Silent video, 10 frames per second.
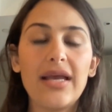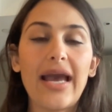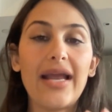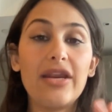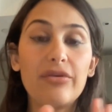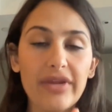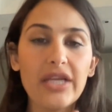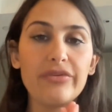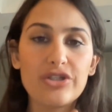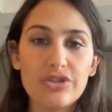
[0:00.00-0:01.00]
and it really
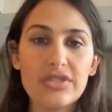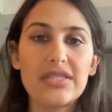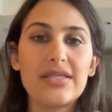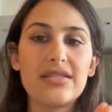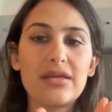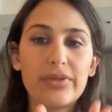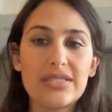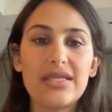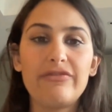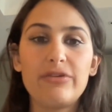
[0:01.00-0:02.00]
reduces the
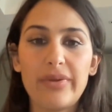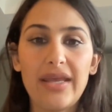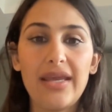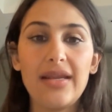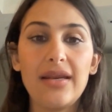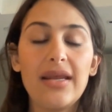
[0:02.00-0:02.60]
perceived pain